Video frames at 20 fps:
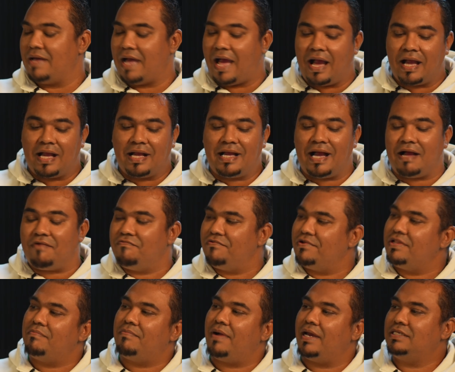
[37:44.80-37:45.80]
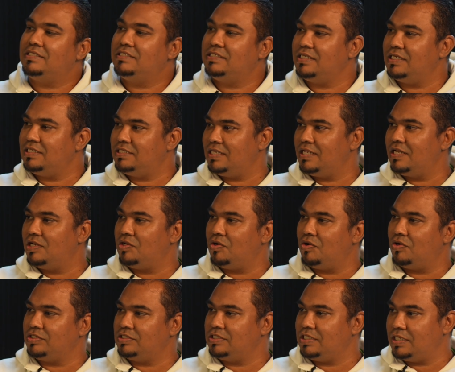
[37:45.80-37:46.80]
are governed by certain
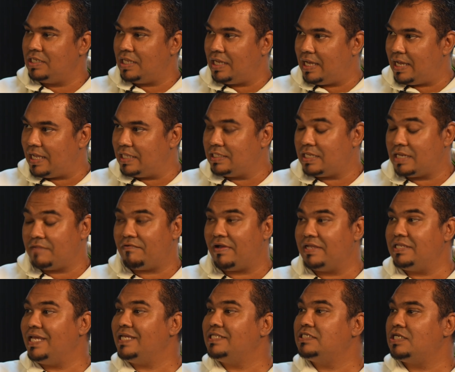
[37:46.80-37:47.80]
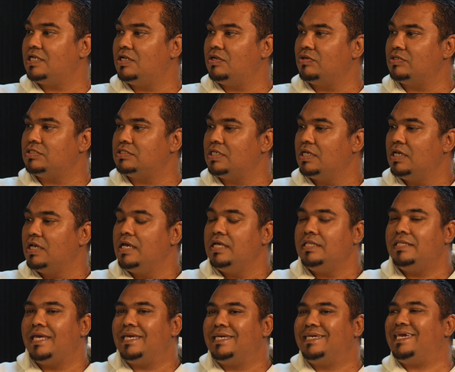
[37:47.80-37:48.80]
laws in the country, financial laws.
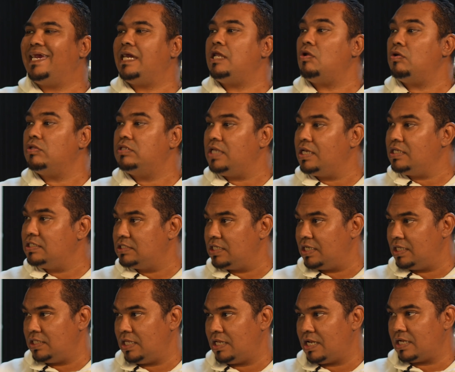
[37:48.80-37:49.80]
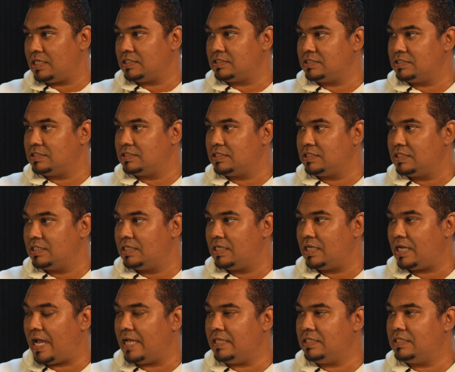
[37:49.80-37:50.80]
They cannot take certain risks,
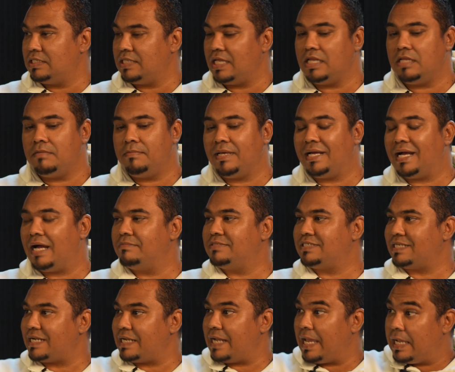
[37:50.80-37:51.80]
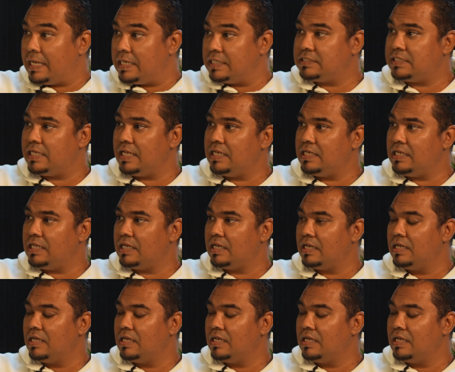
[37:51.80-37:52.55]
right? Then it becomes reckless lending.